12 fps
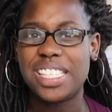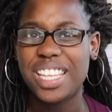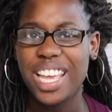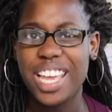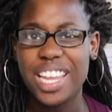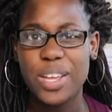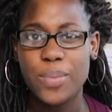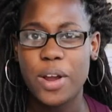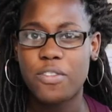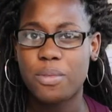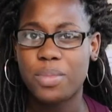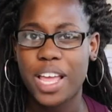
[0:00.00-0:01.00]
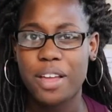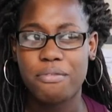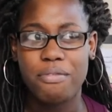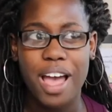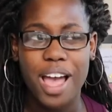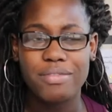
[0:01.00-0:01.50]
say anywhere from like
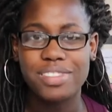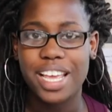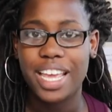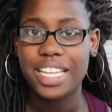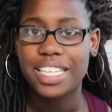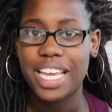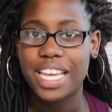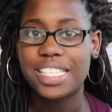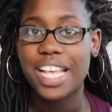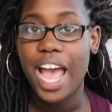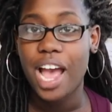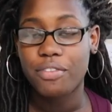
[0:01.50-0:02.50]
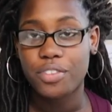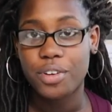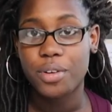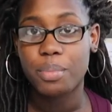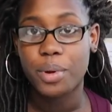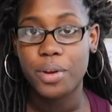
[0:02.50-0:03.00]
five to eight days
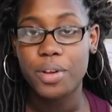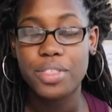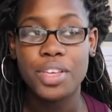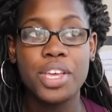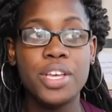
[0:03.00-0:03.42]
after birth.